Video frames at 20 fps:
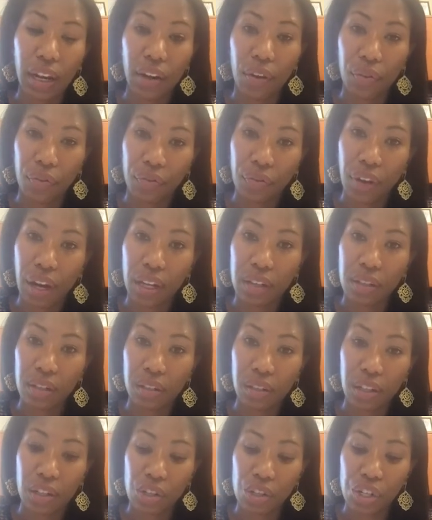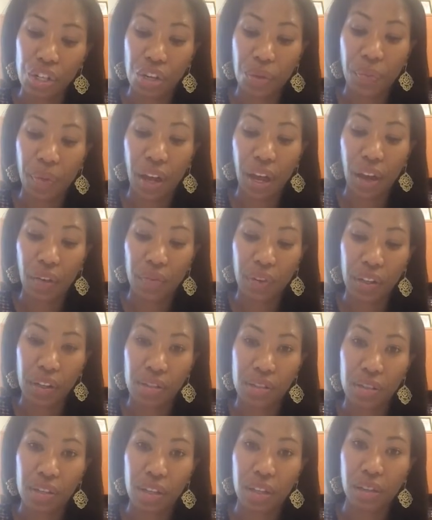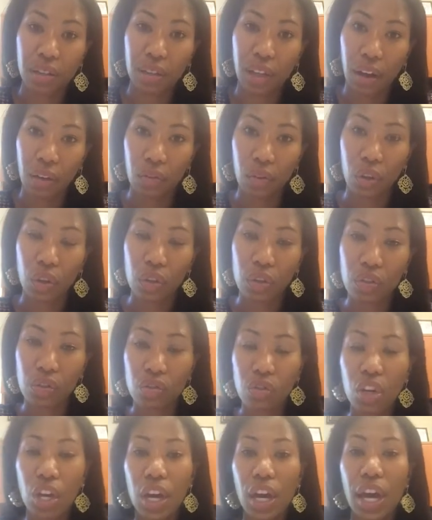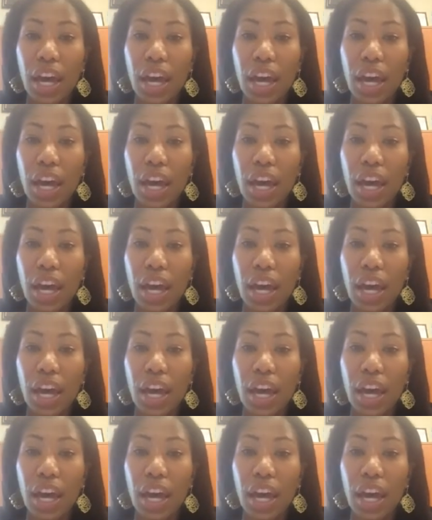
affect leadership efficacy levels?